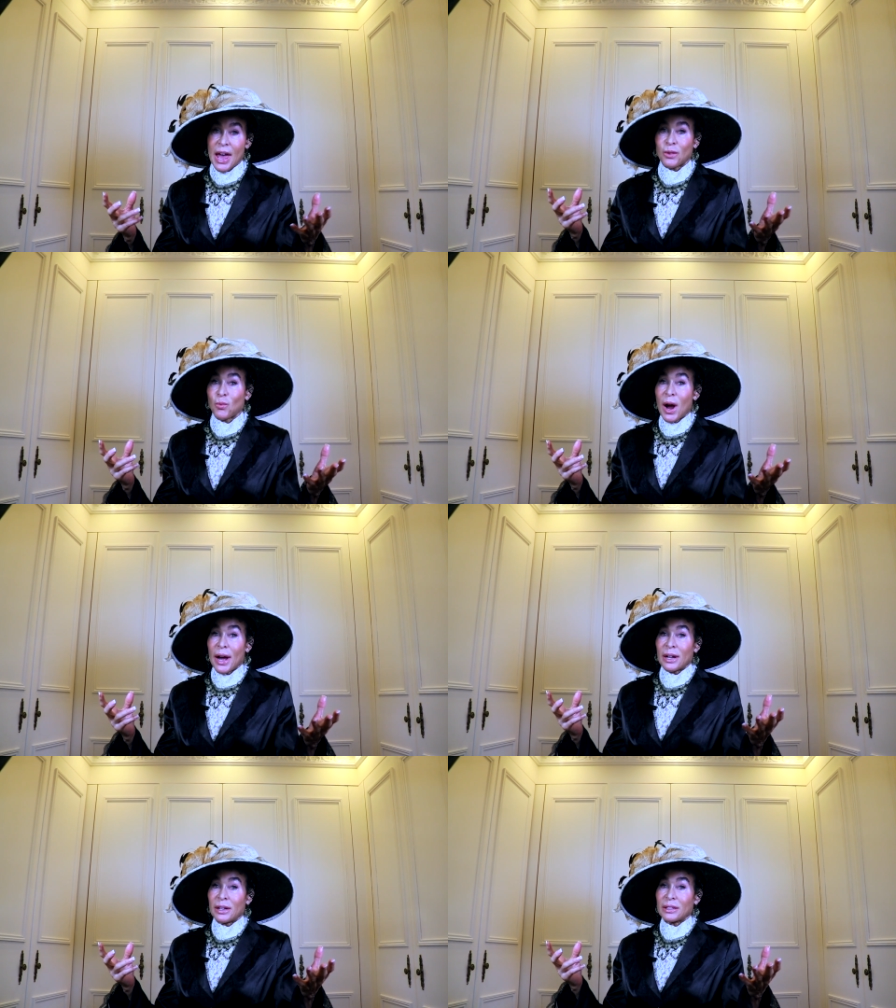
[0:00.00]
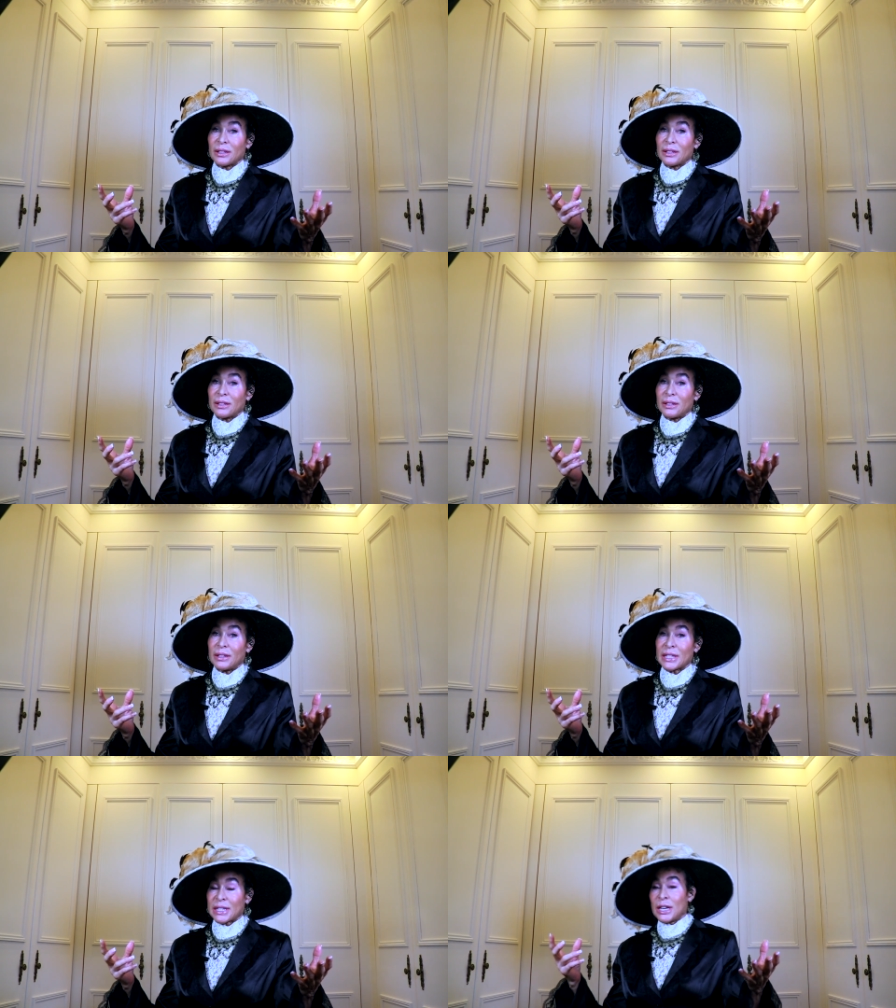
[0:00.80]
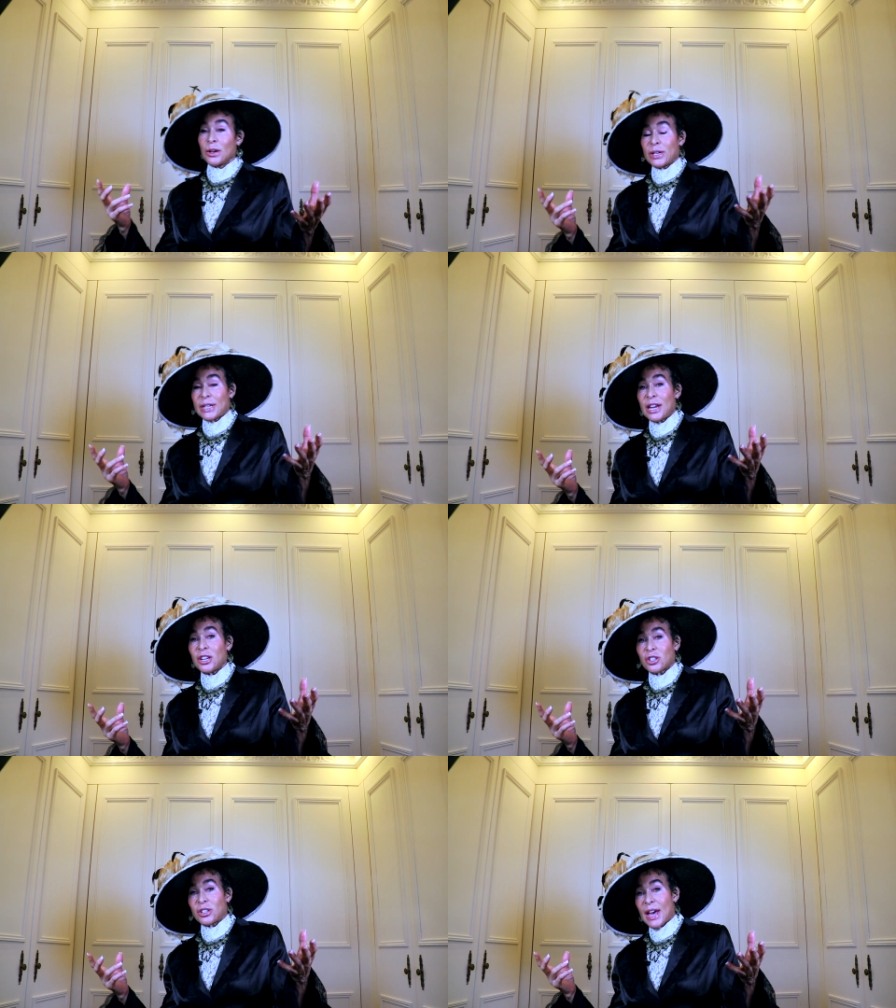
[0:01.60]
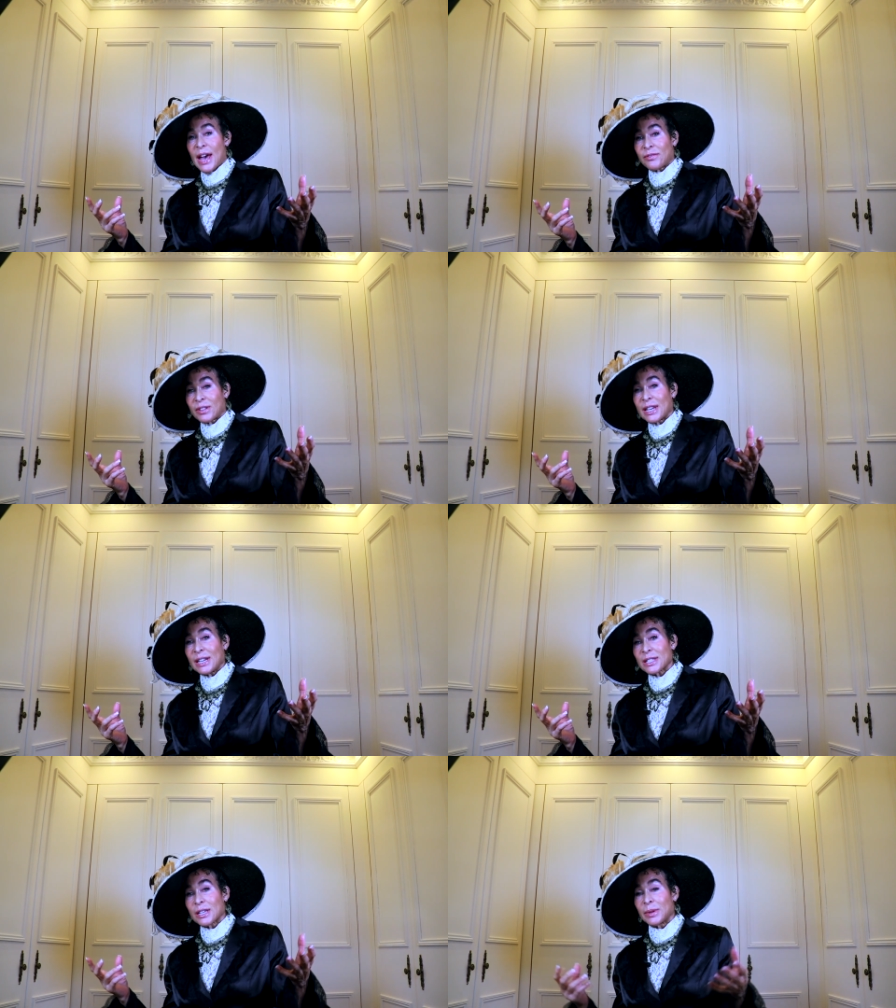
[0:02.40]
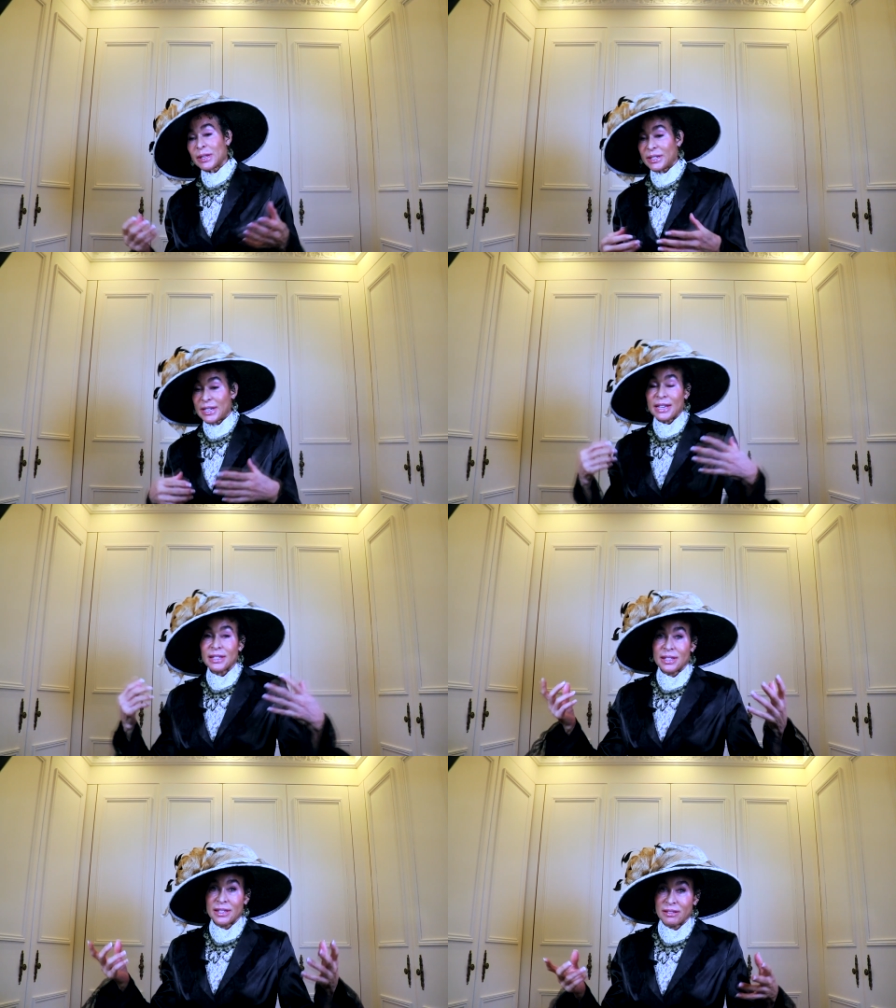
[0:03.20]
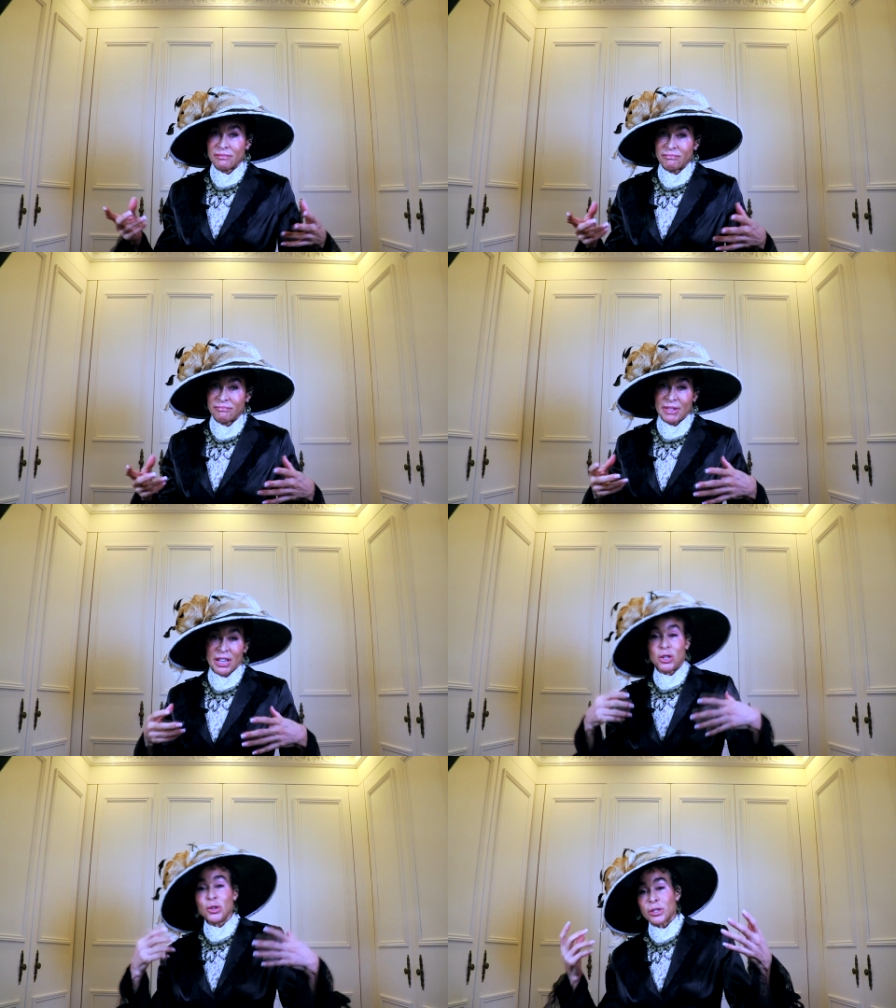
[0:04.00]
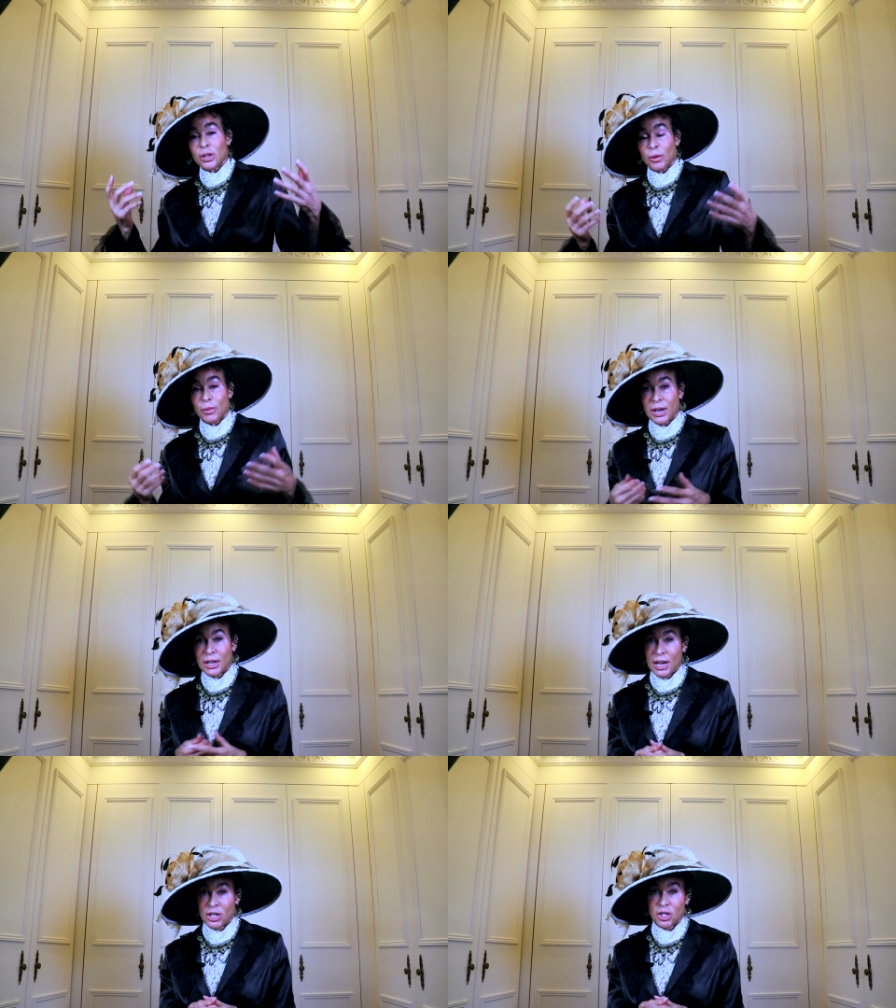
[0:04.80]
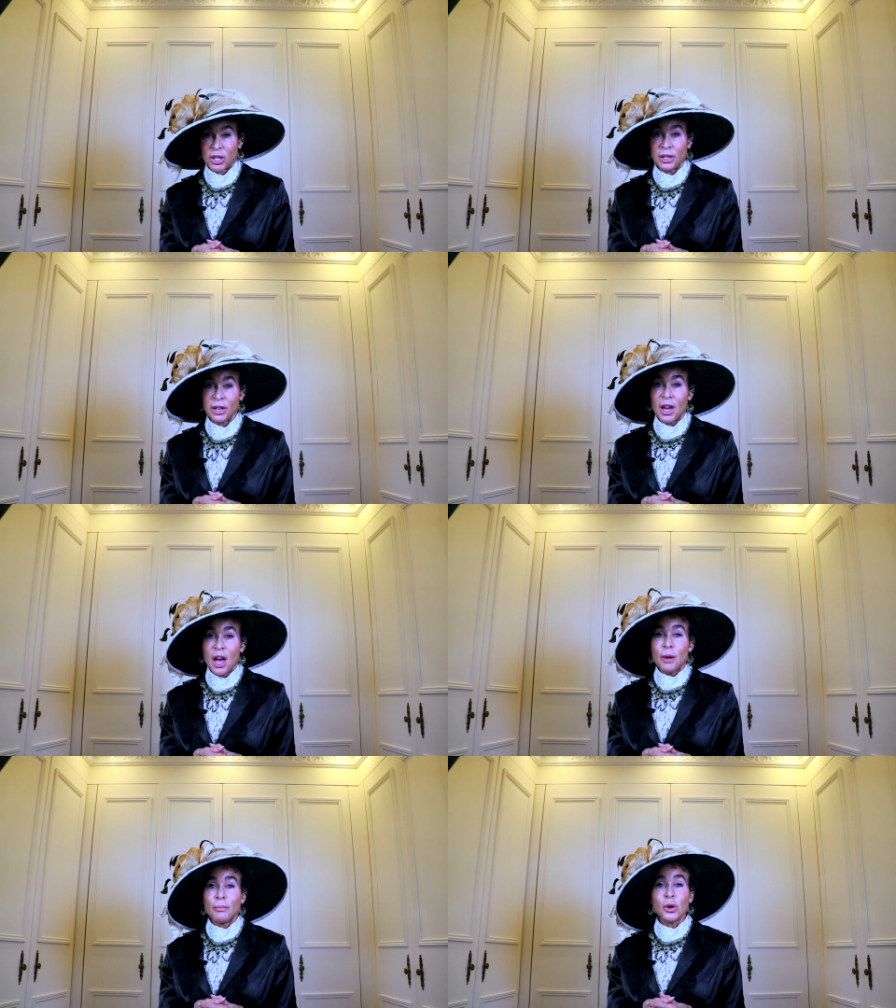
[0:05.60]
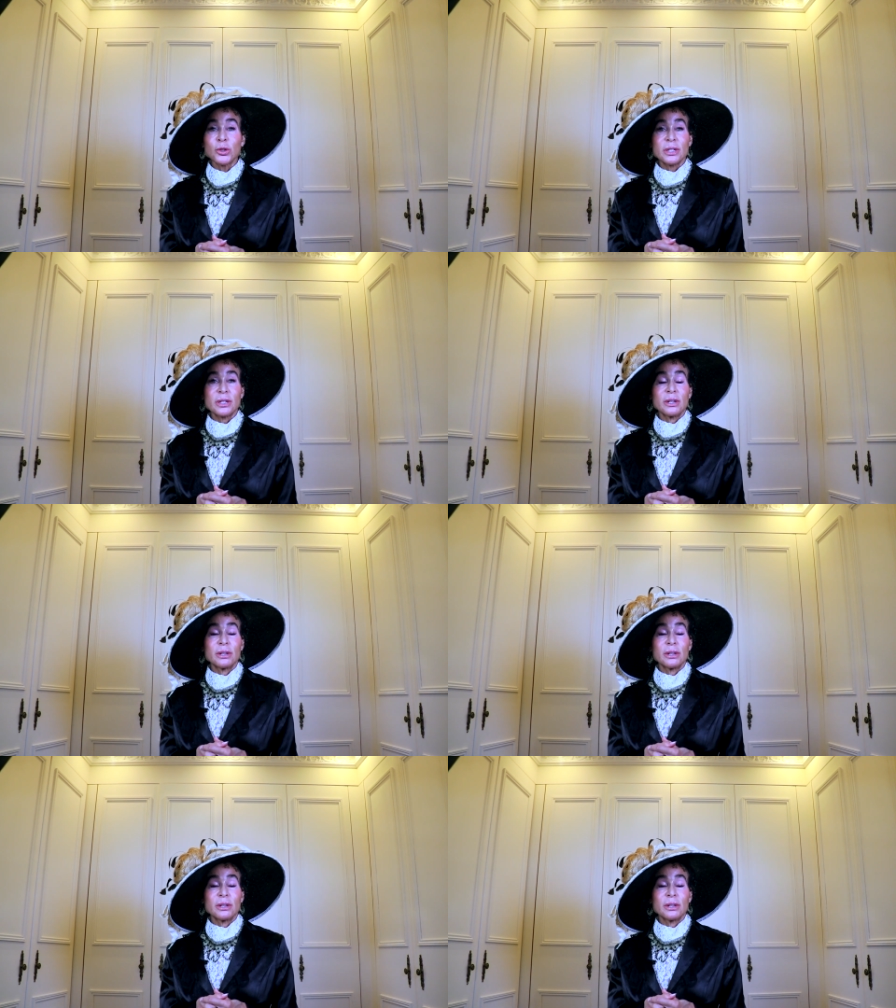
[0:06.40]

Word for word: And while it's an irritation to have to get some of the tests that use irradiation, most,